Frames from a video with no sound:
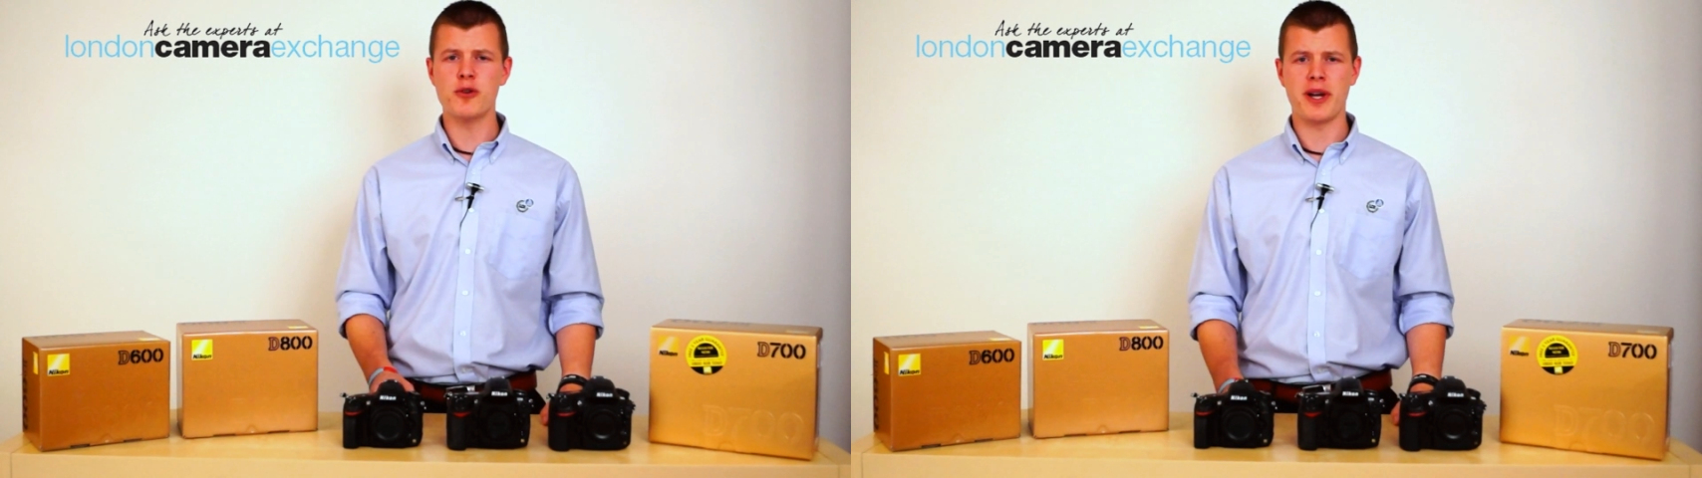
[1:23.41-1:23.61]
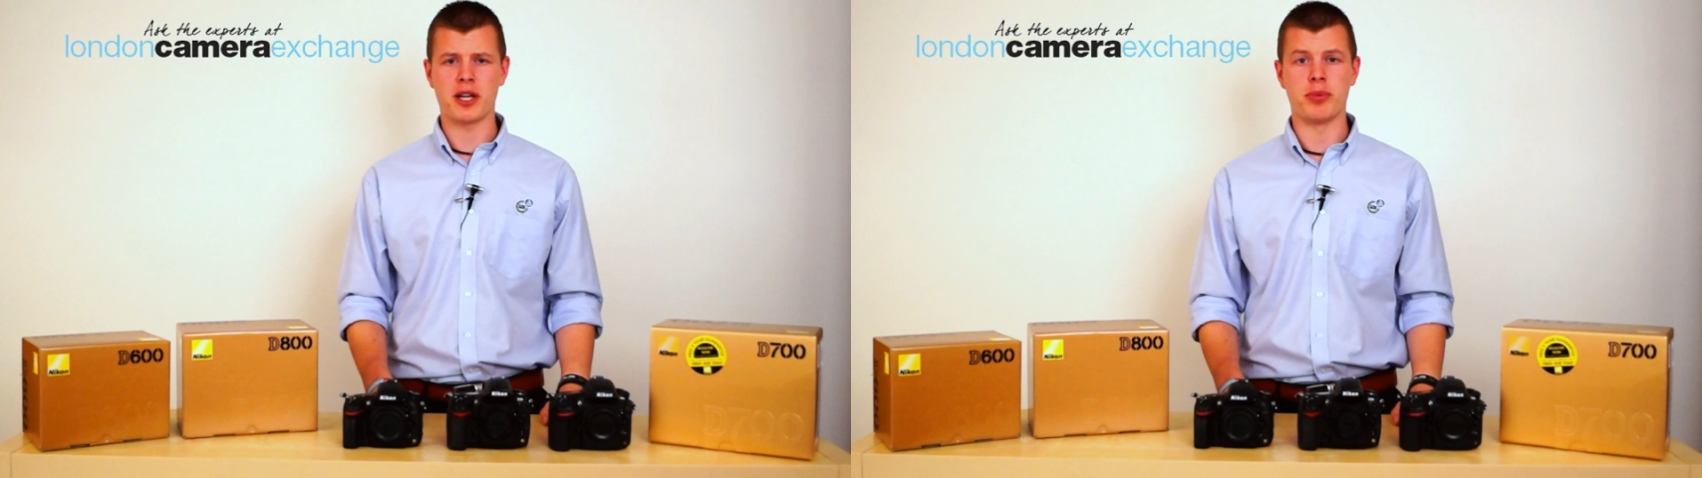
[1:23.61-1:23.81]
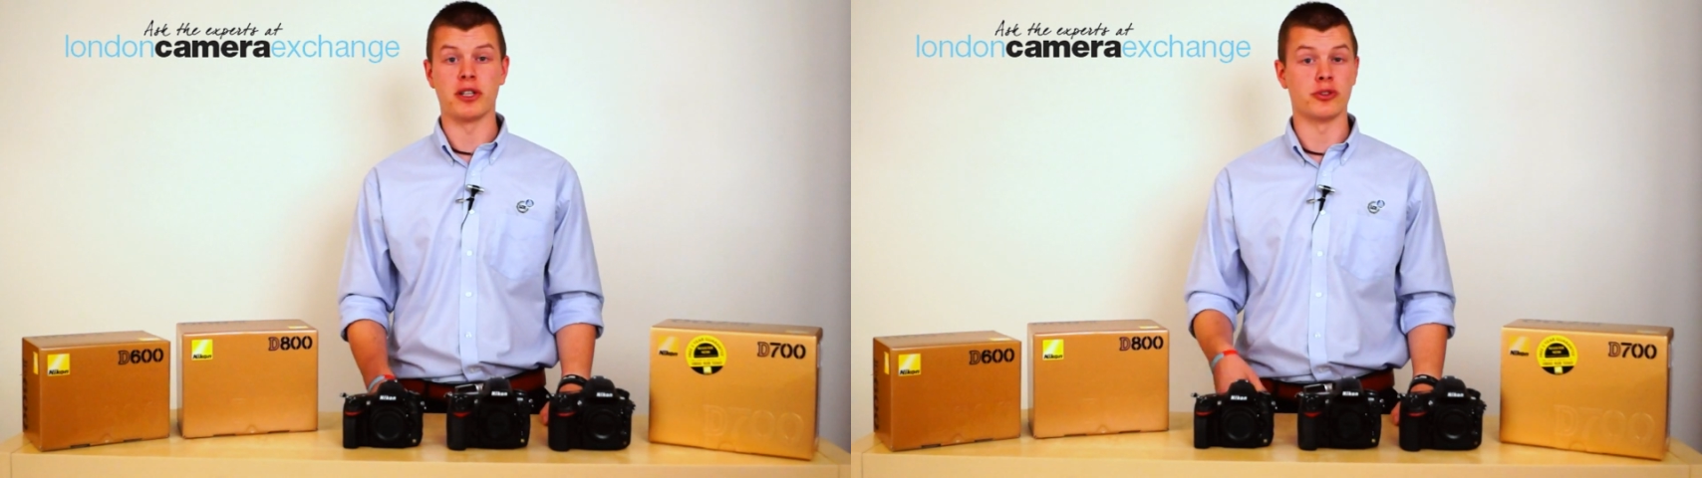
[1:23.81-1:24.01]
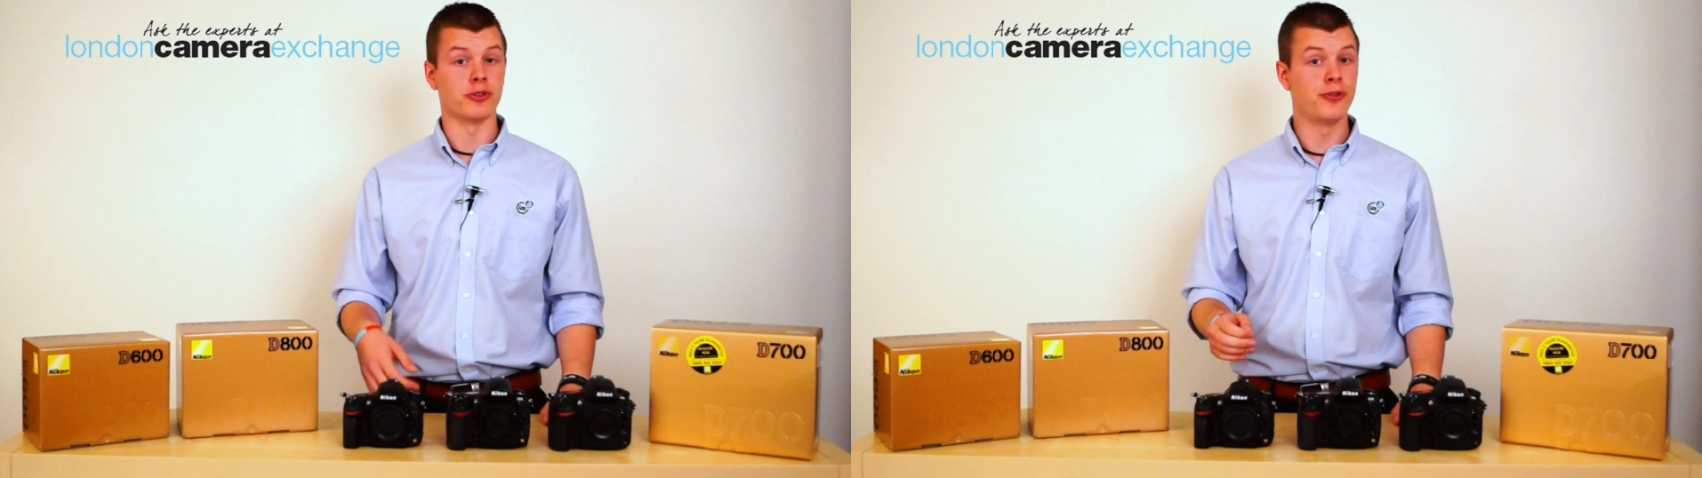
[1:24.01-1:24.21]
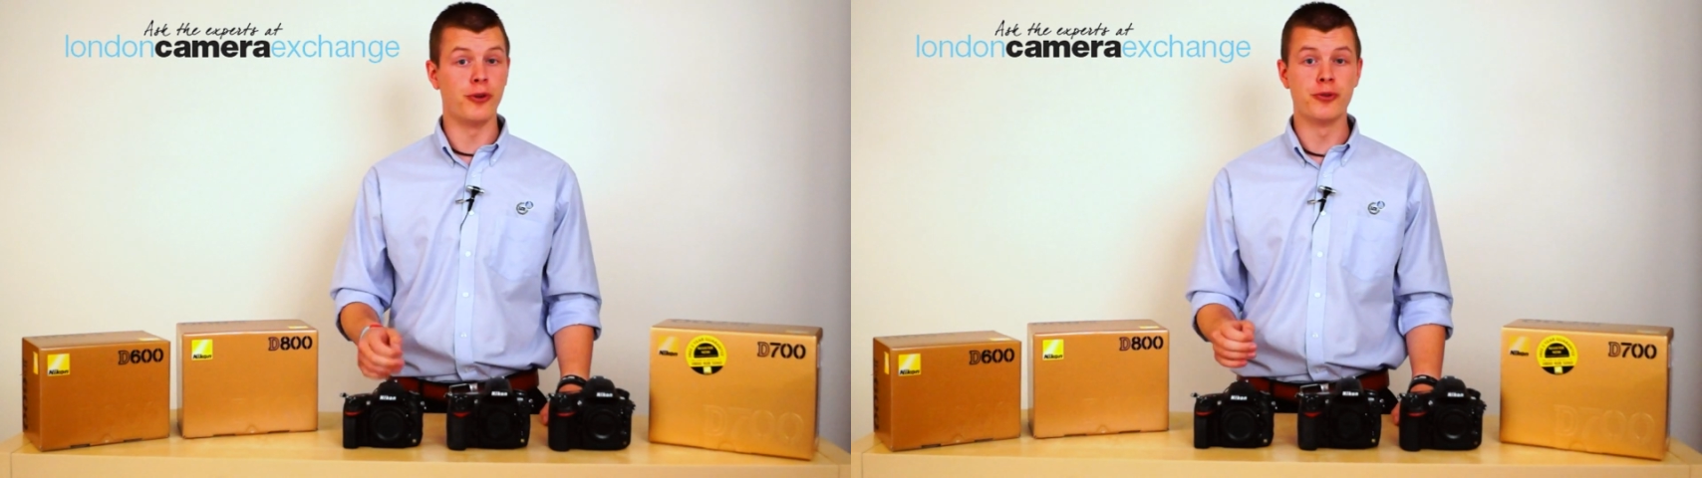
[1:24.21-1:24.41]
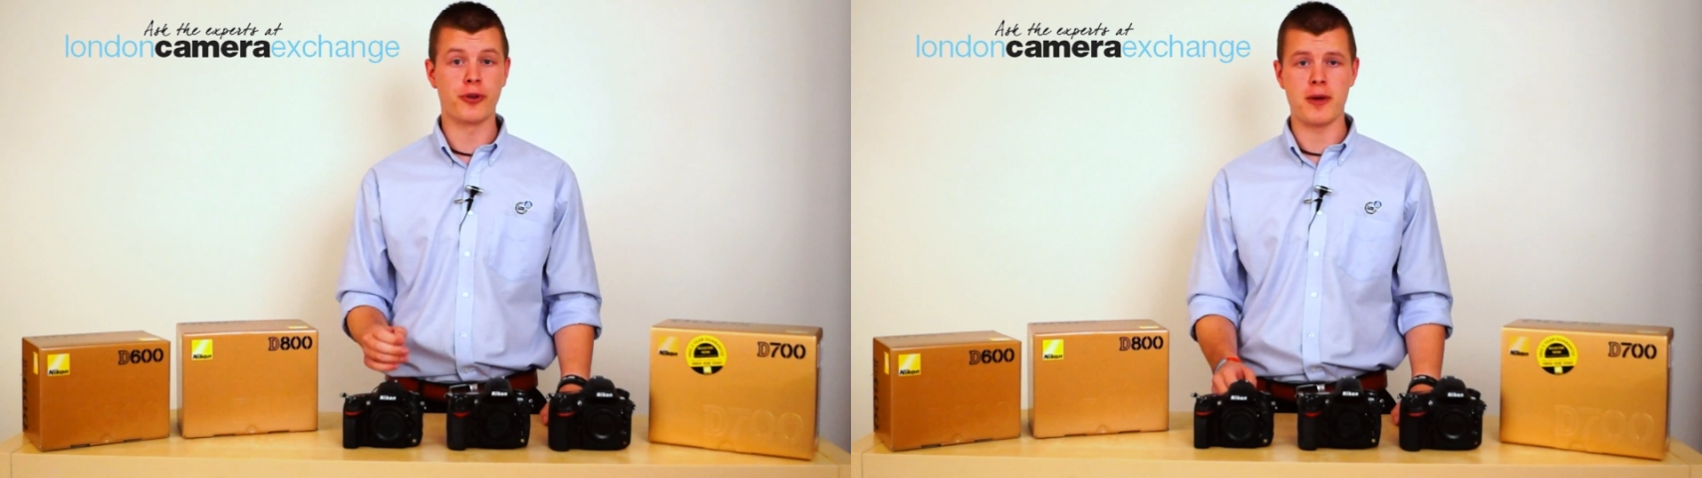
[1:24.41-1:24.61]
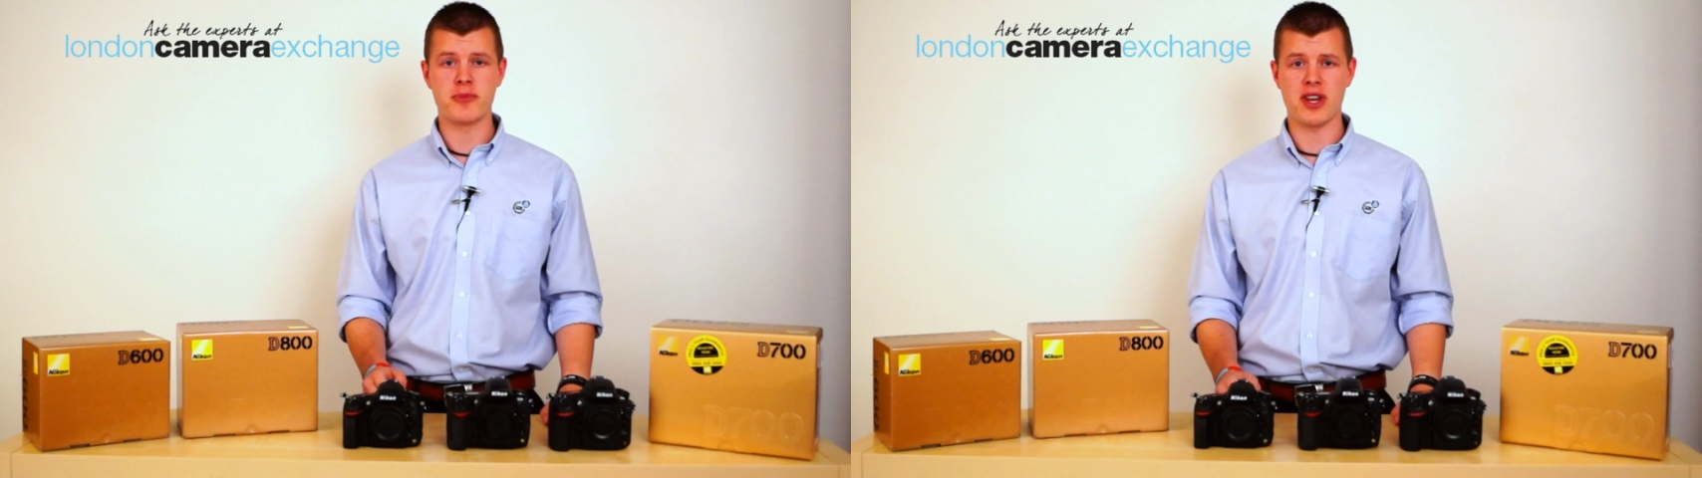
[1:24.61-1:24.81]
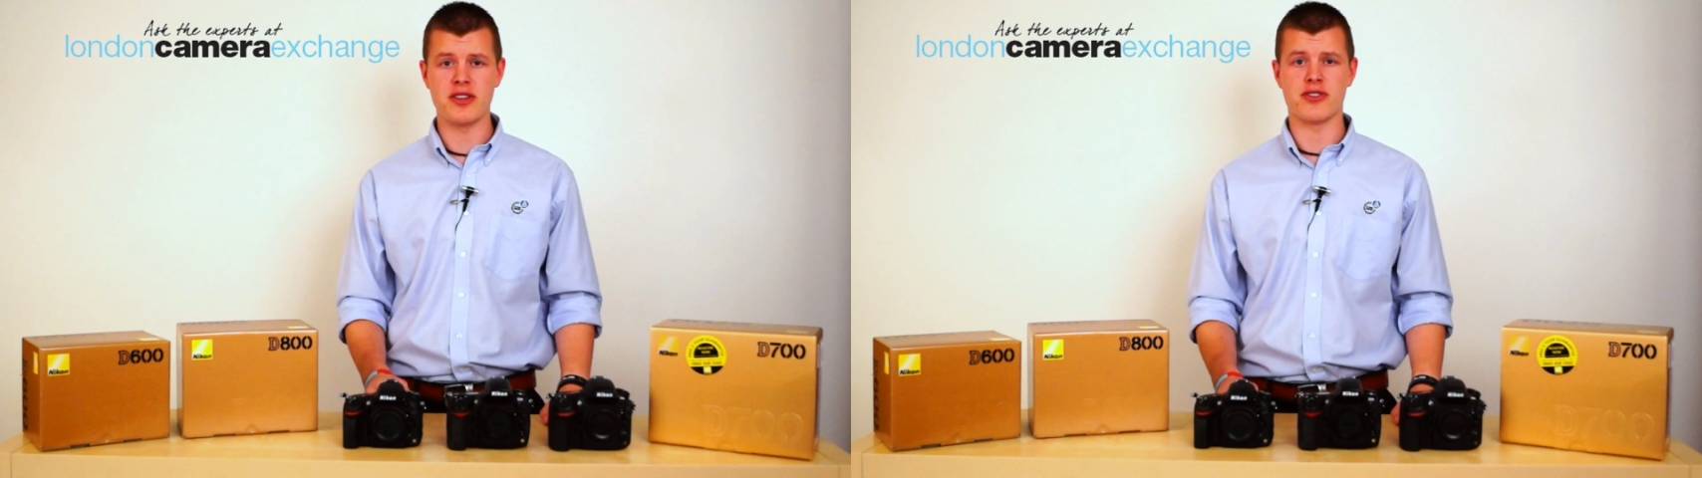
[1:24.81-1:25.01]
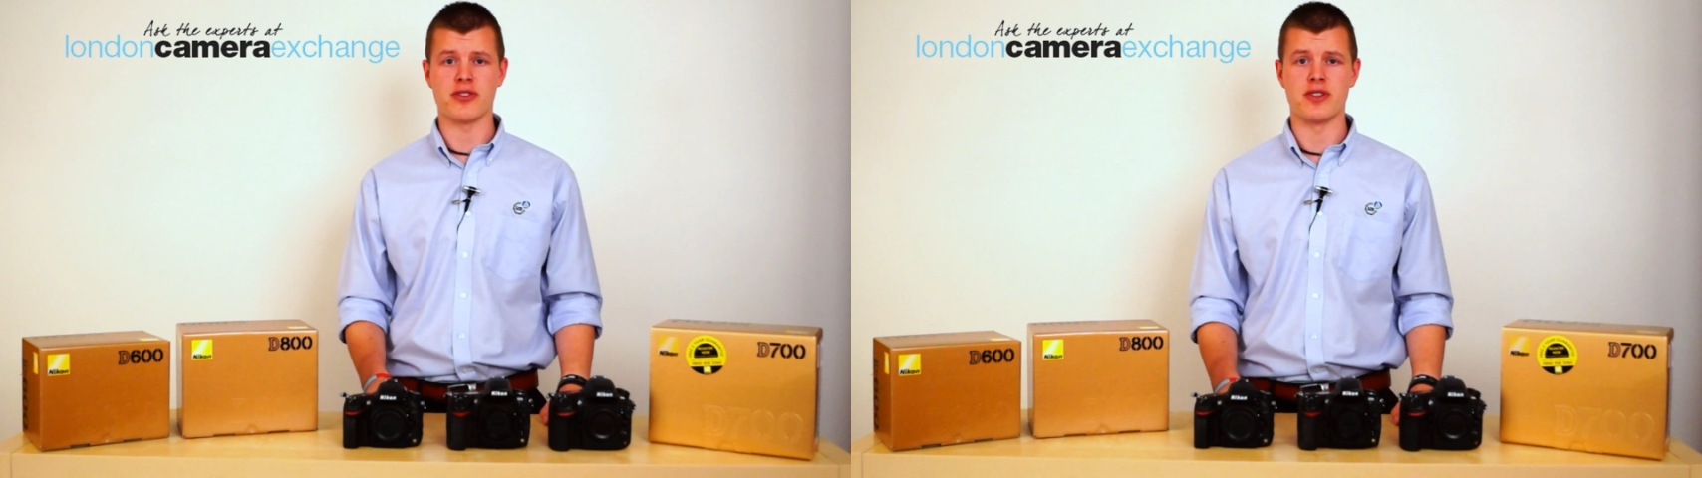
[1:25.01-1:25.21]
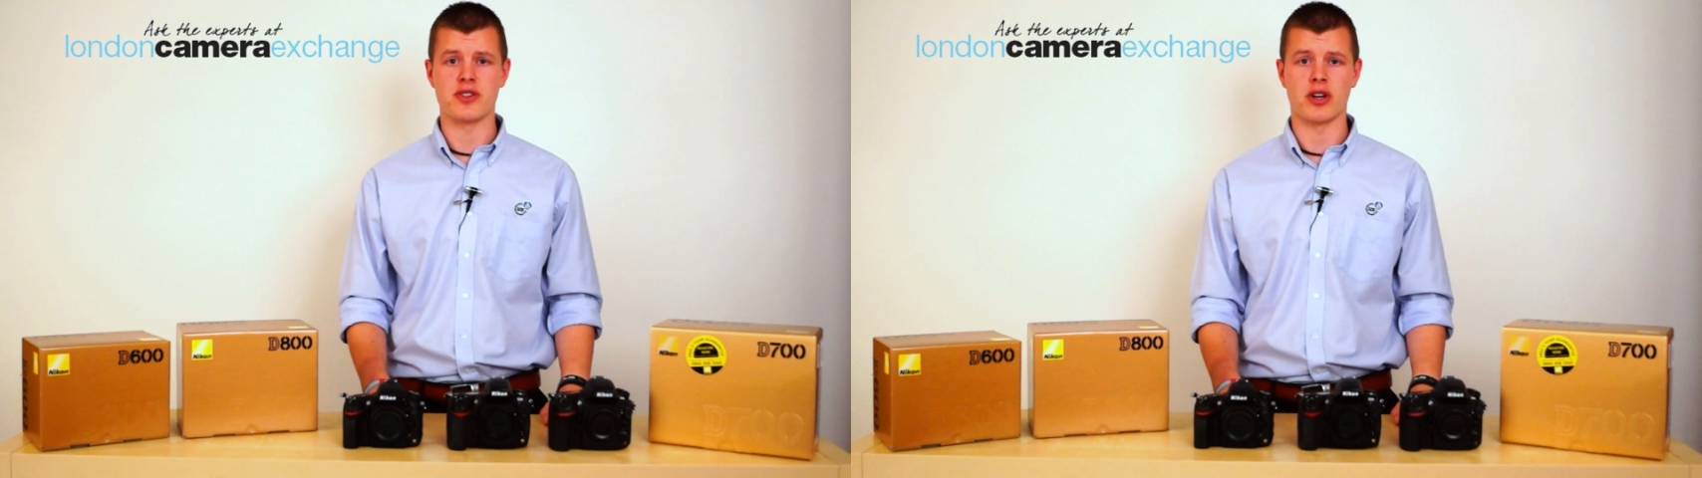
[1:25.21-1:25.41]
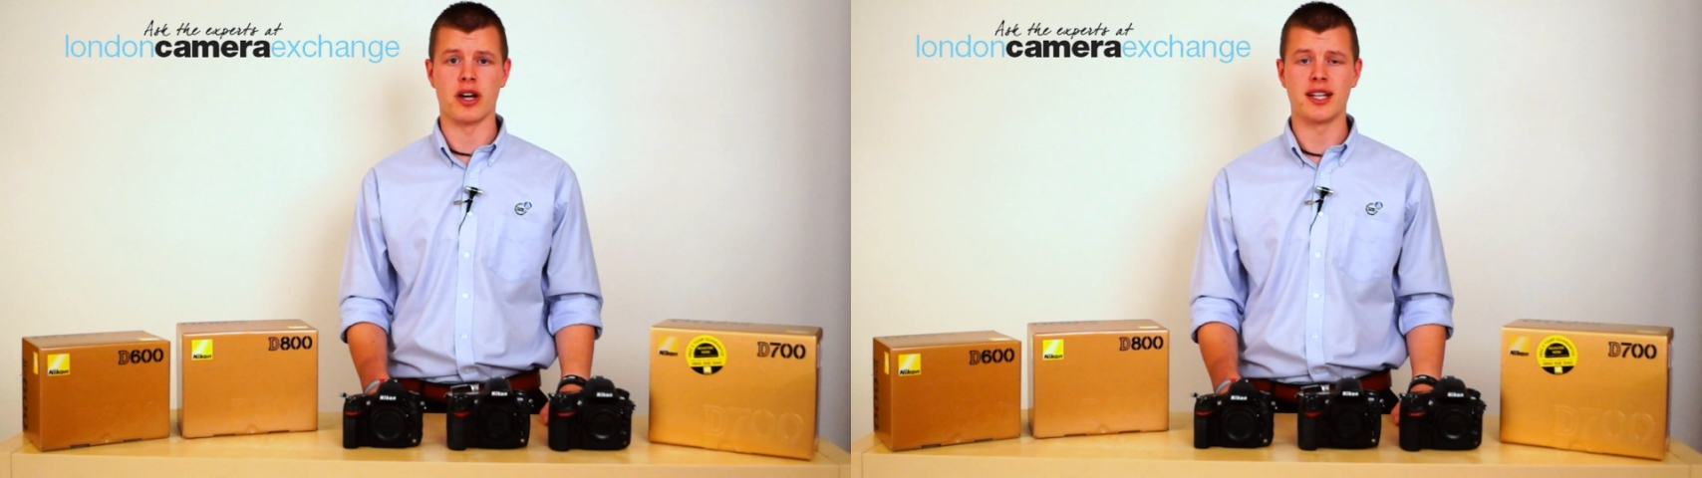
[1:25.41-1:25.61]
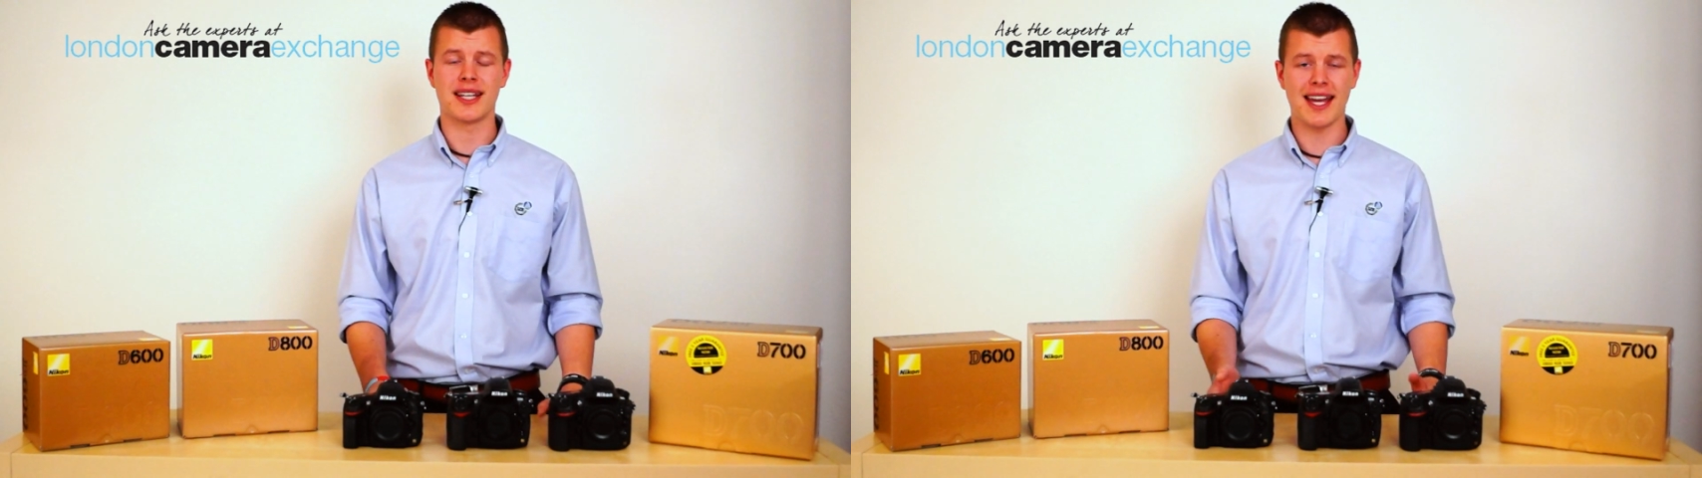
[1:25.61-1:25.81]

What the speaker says: megapixel full frame sensor inside,